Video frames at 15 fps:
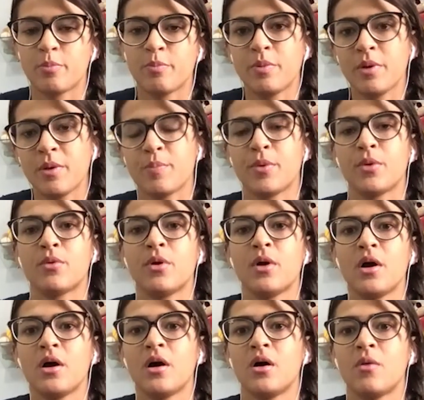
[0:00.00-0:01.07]
people
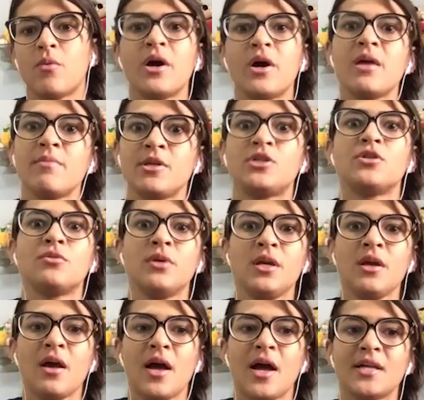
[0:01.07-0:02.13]
what I'm
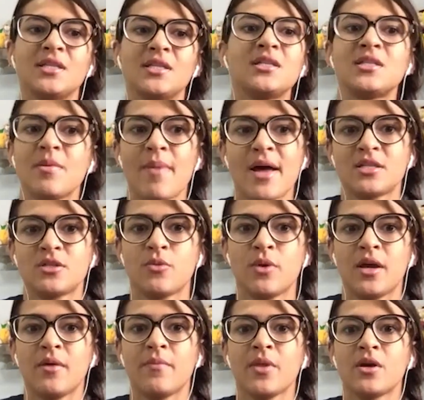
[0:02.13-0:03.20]
doing. I think is the best
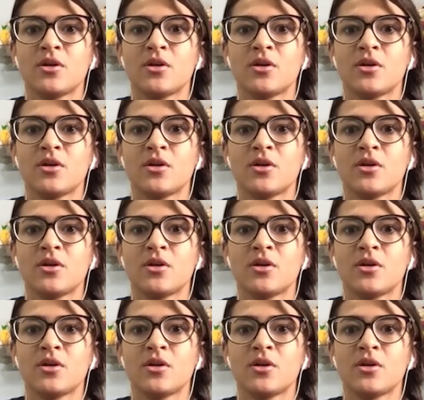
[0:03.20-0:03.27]
way.